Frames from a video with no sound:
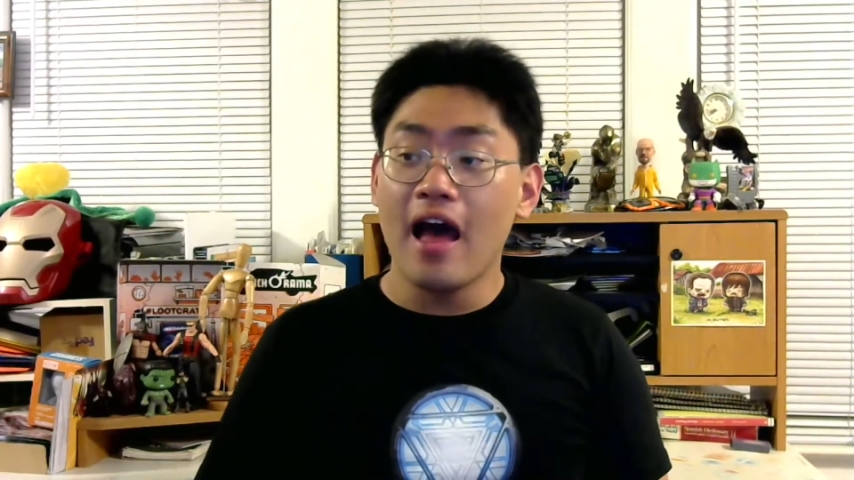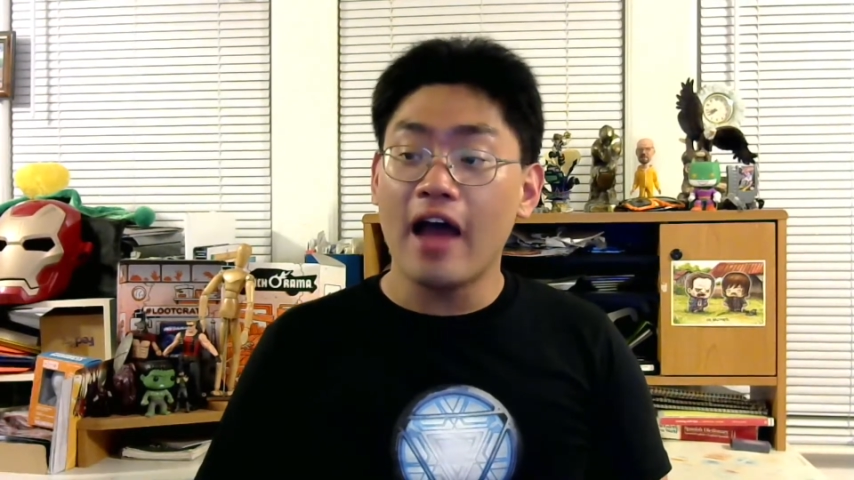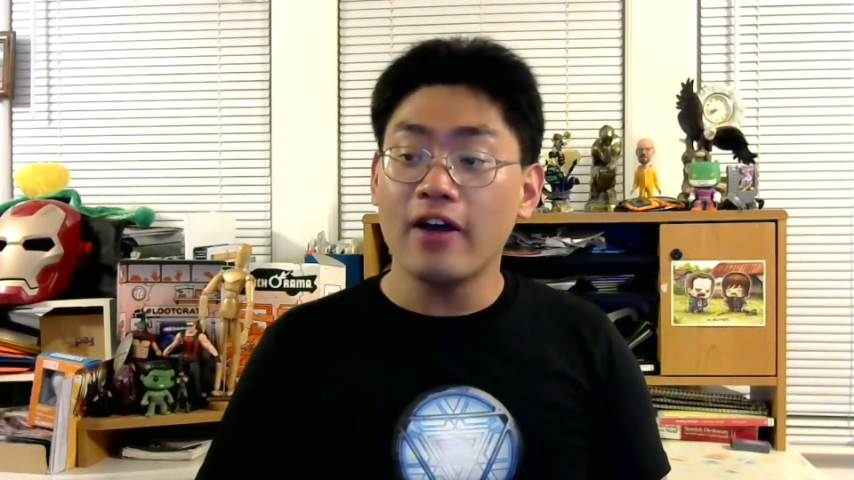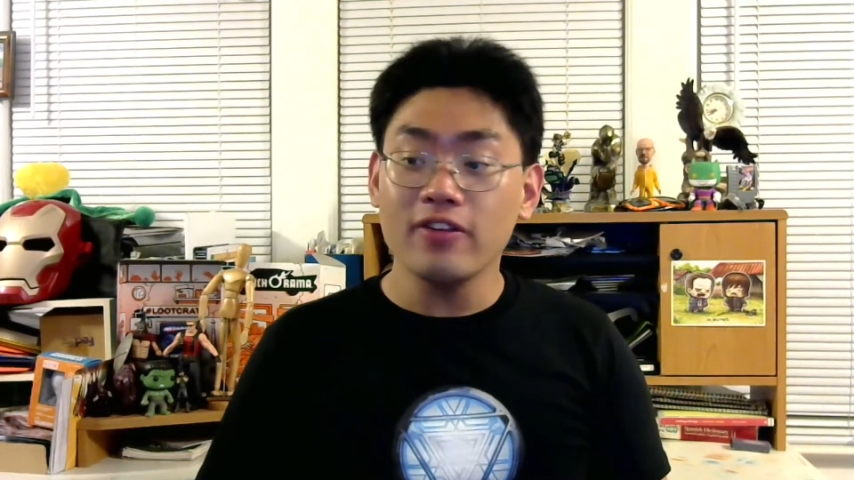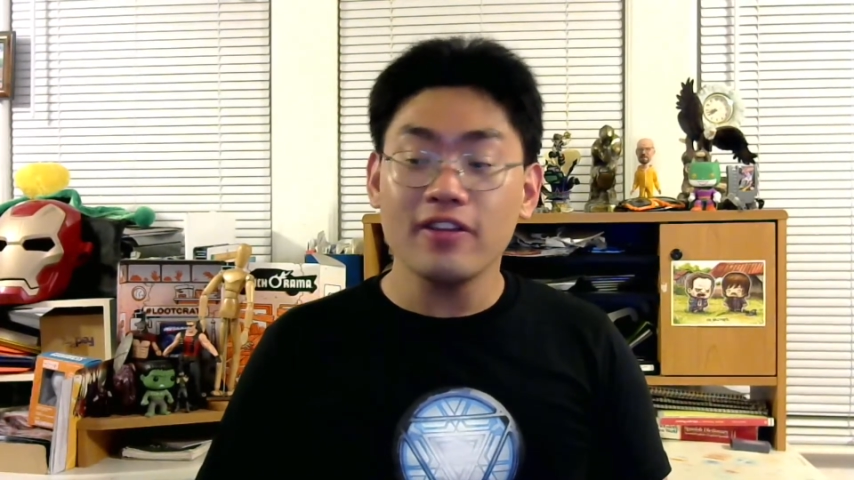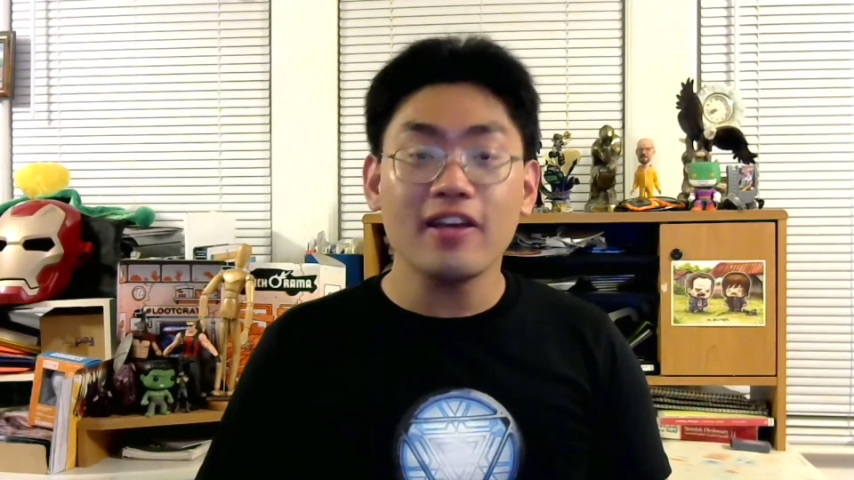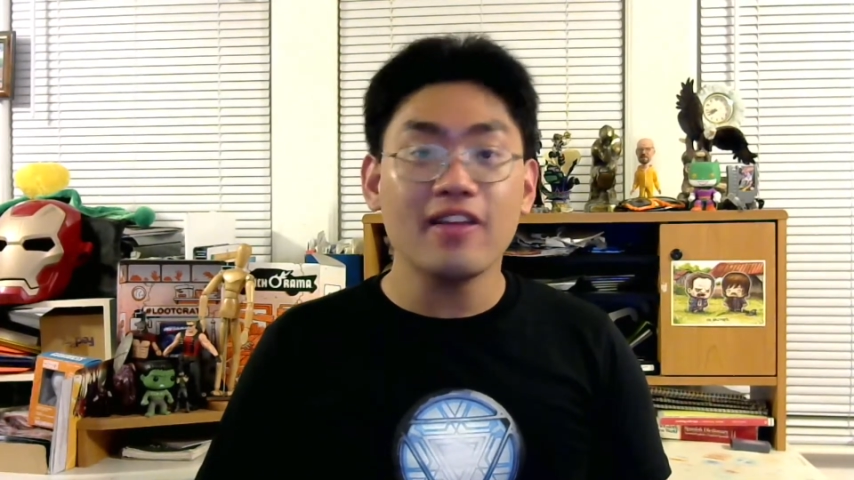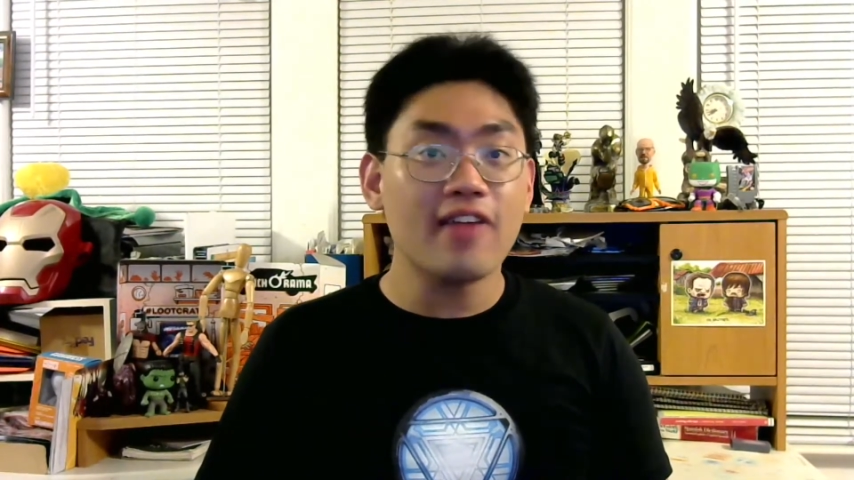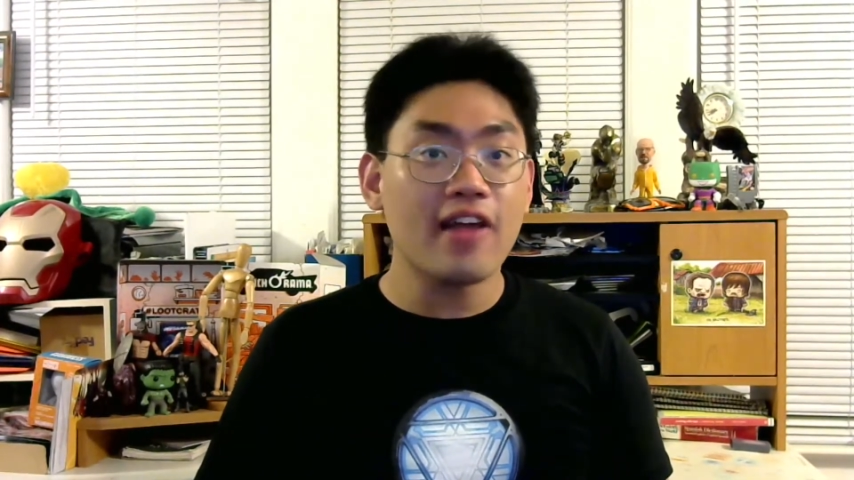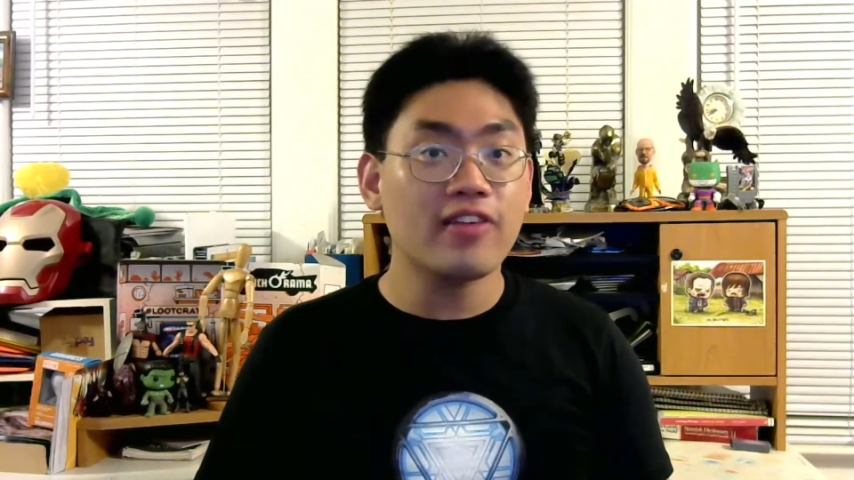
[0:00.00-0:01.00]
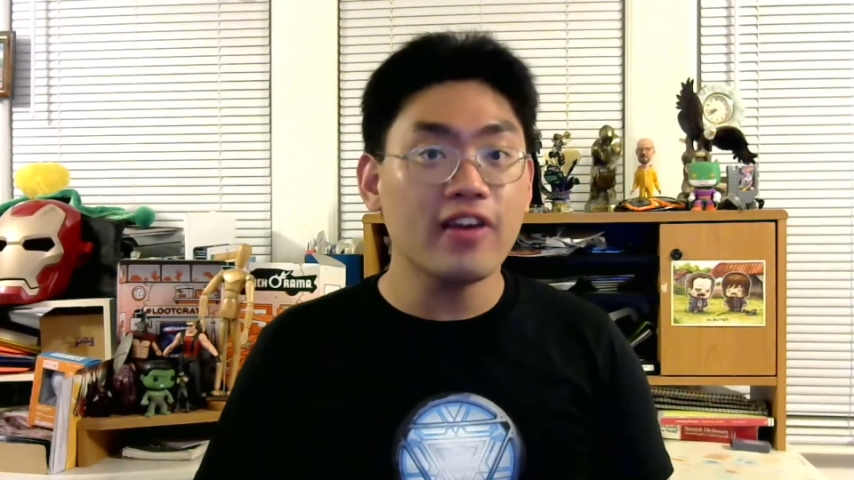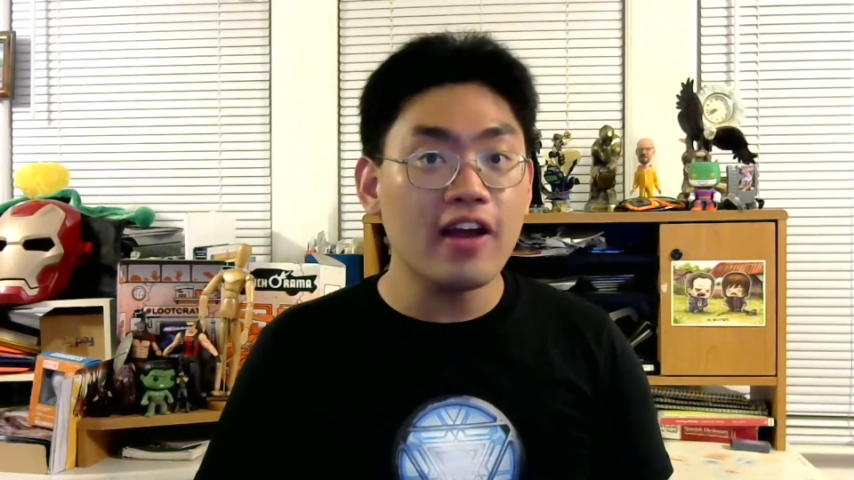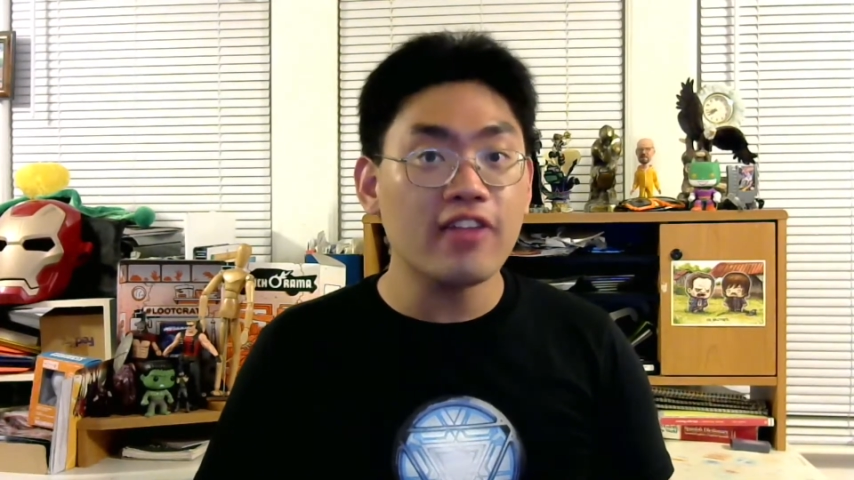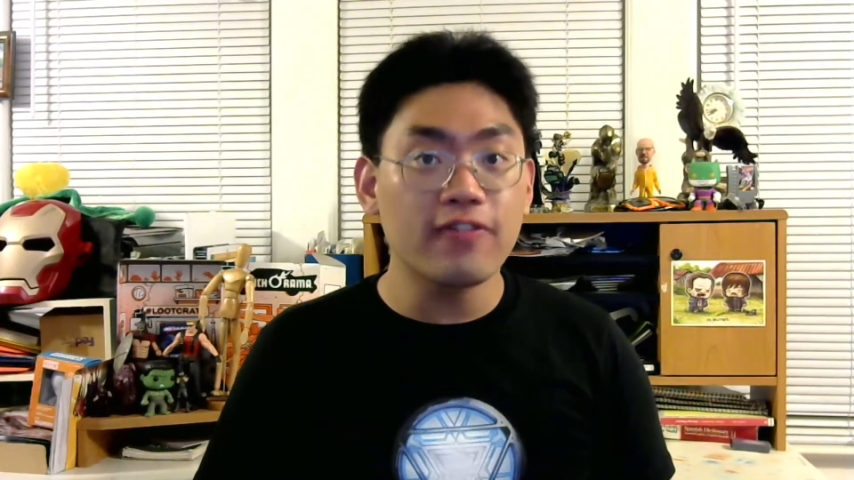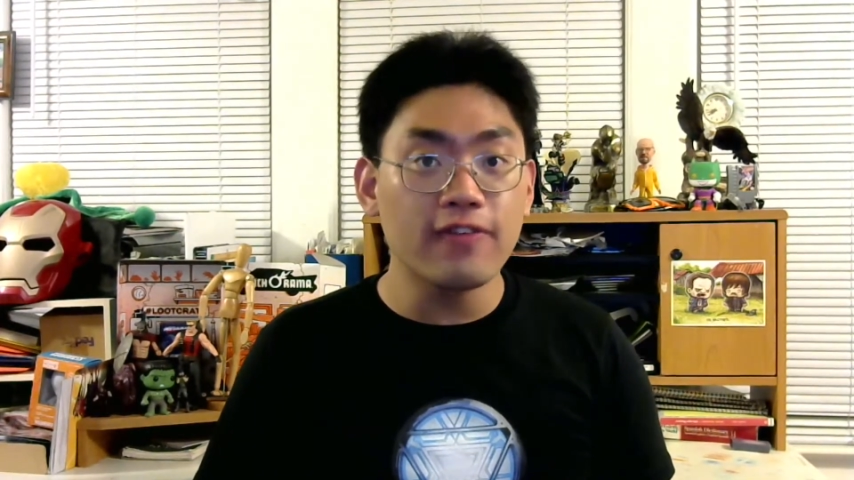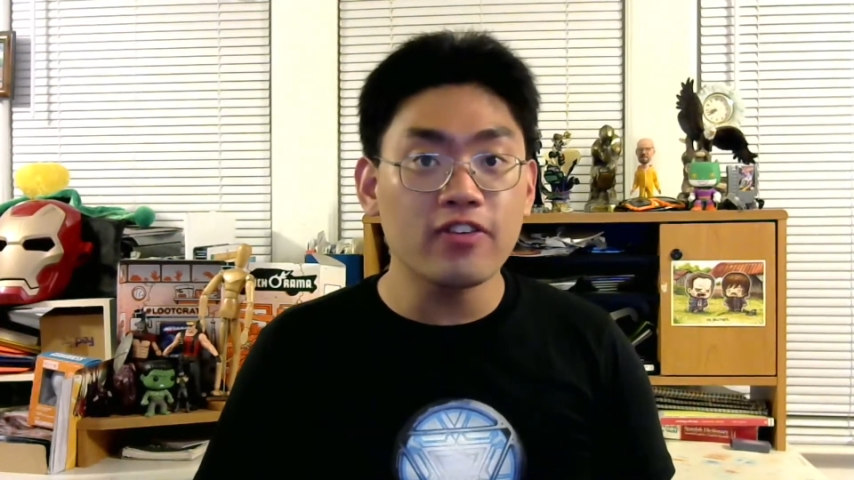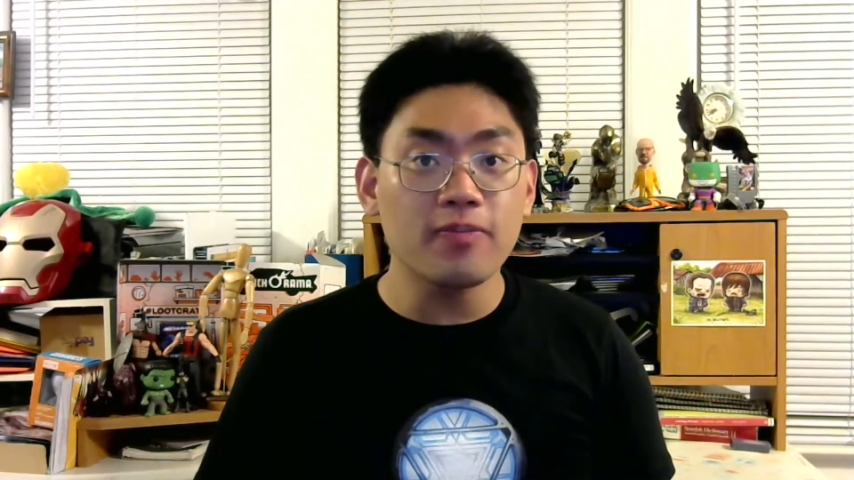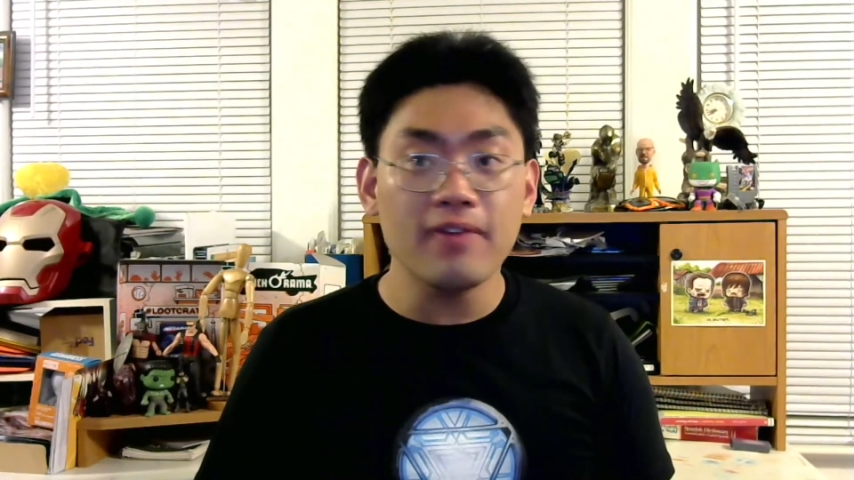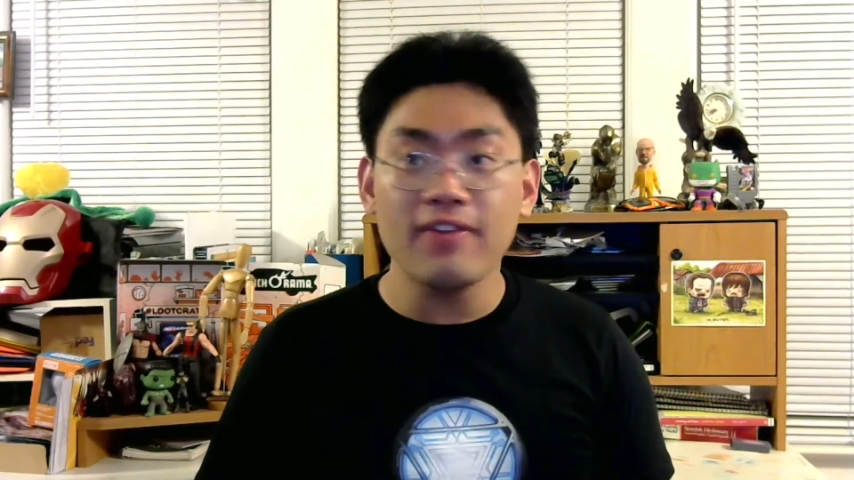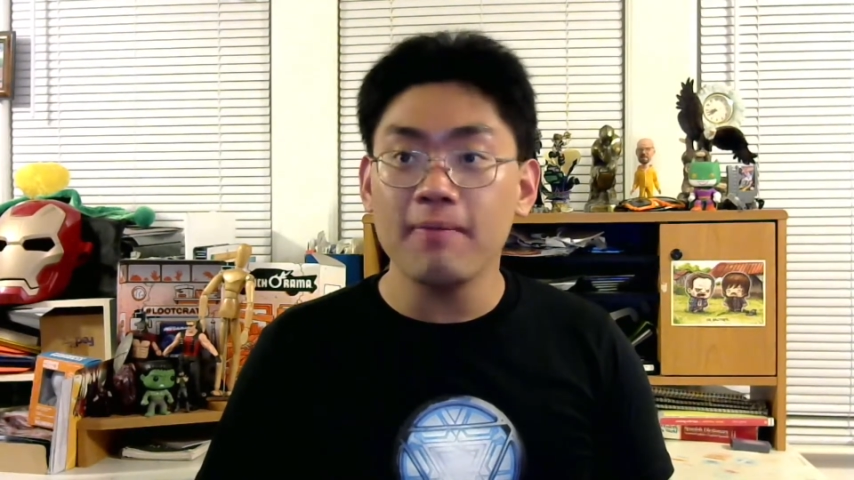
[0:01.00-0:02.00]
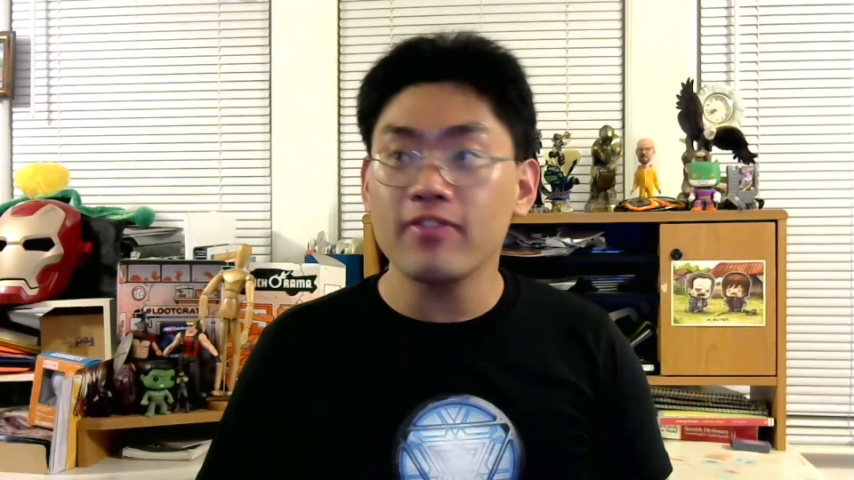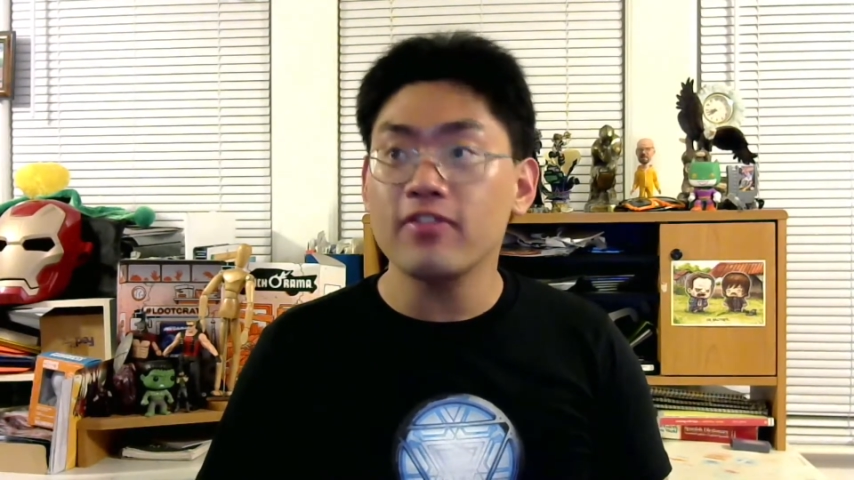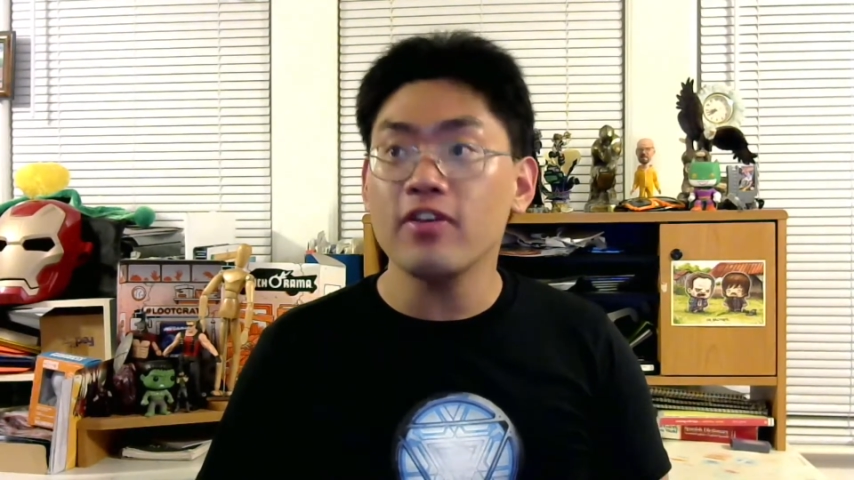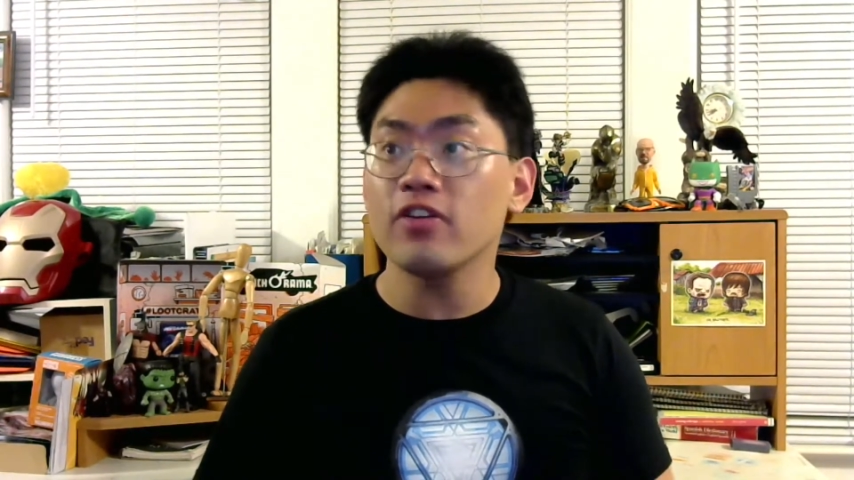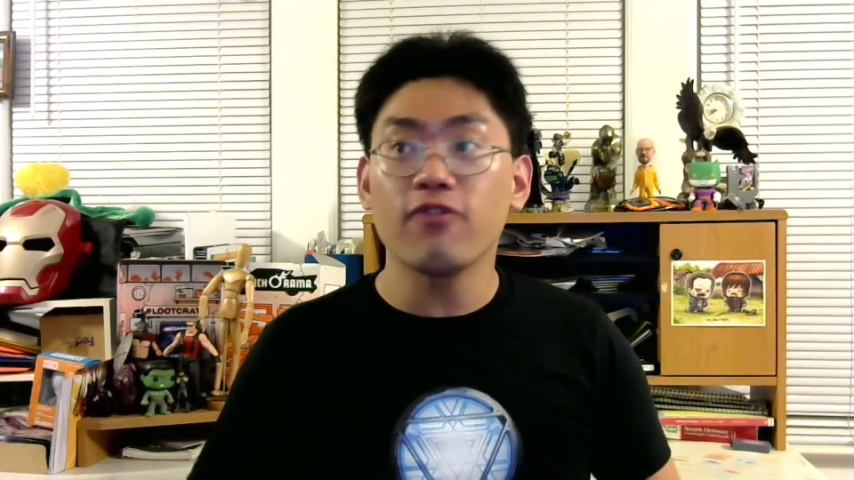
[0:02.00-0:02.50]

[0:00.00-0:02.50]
I don't think it's as good as the first movie, but still,